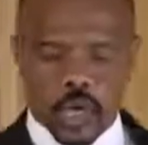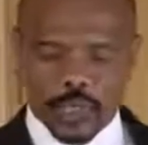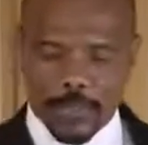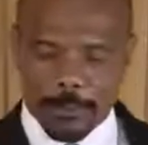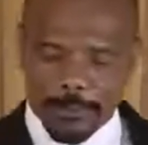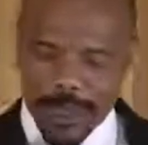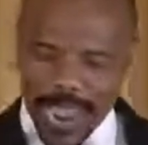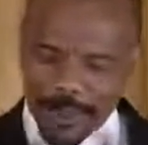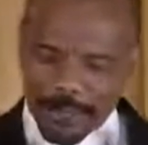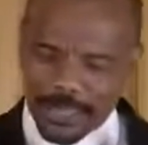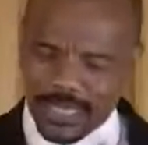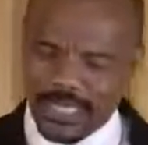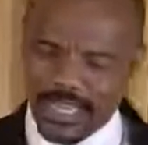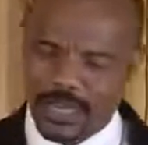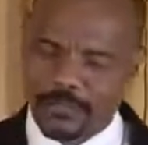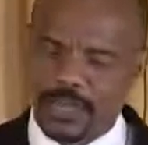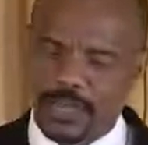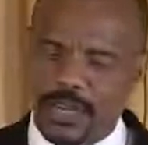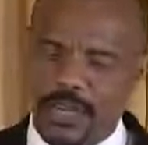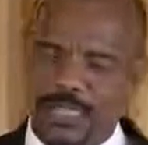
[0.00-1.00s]
the Bible
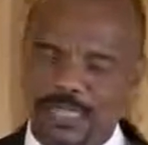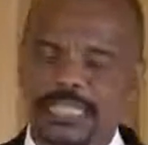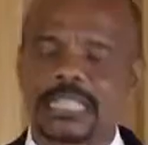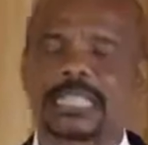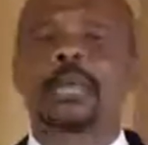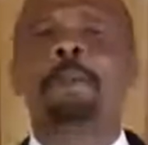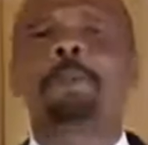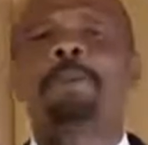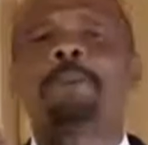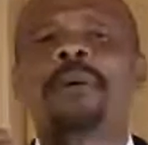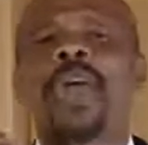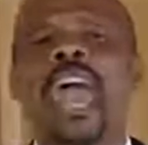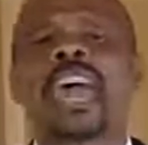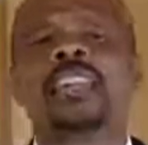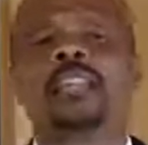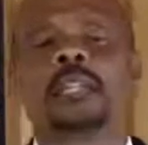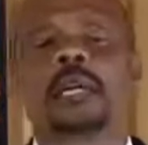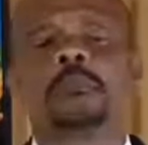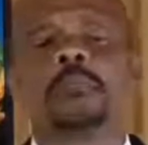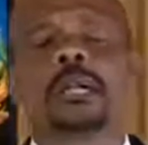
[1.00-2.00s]
gives us
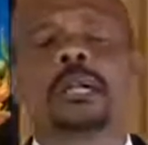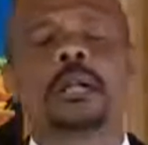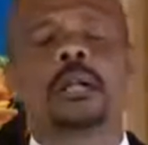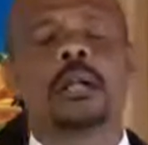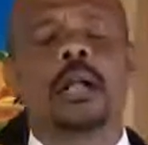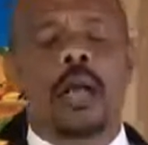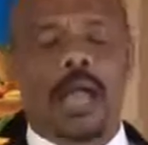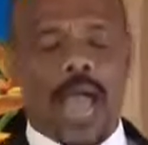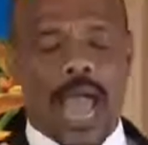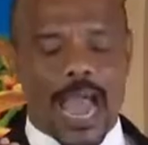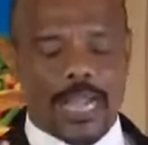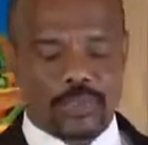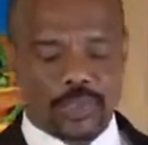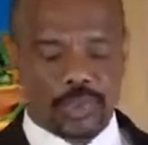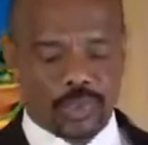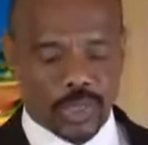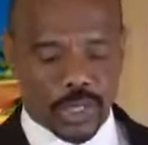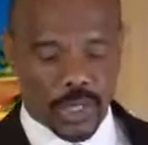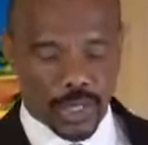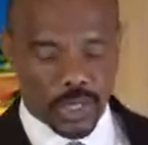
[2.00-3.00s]
dependable
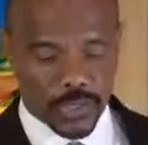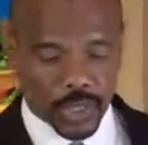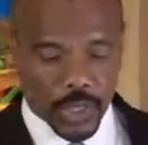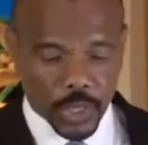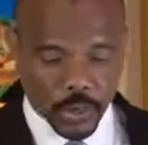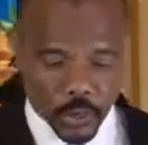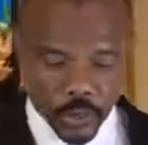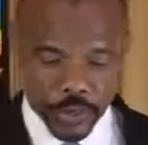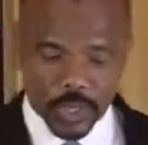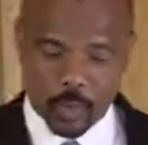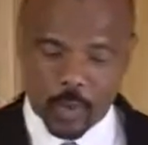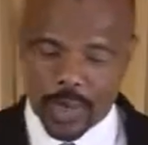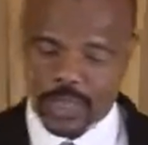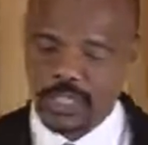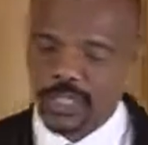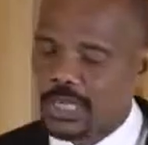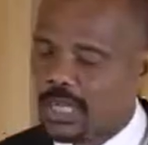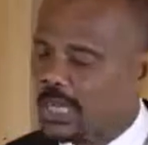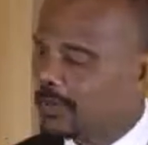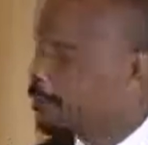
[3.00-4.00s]
answers to the
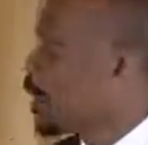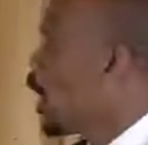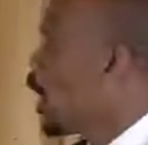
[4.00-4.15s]
question,